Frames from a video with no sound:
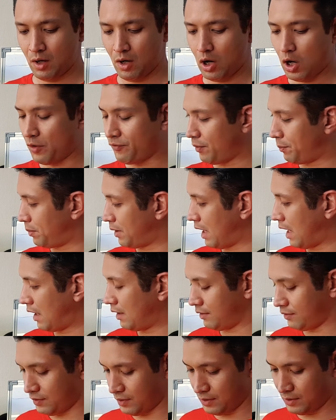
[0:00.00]
of a
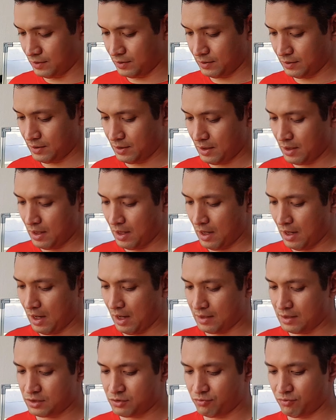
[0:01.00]
plant,
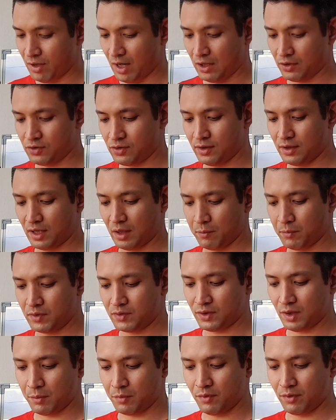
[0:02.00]
and this reaction can be
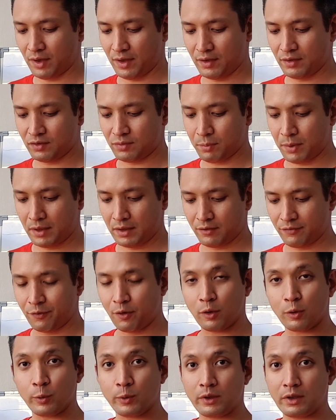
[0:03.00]
summarized by the
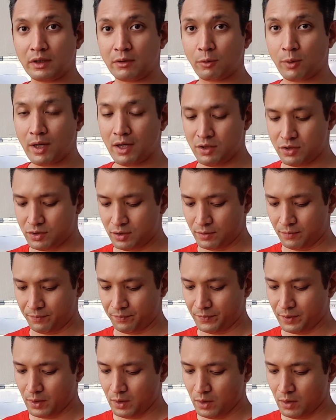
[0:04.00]
following equation:
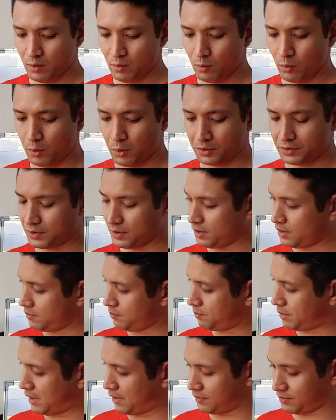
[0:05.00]
water
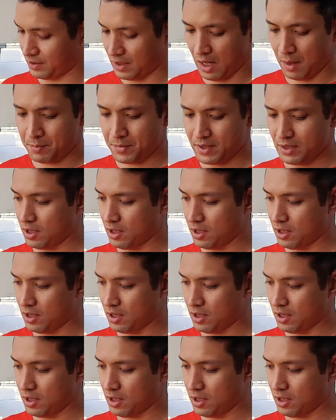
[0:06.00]
plus carbon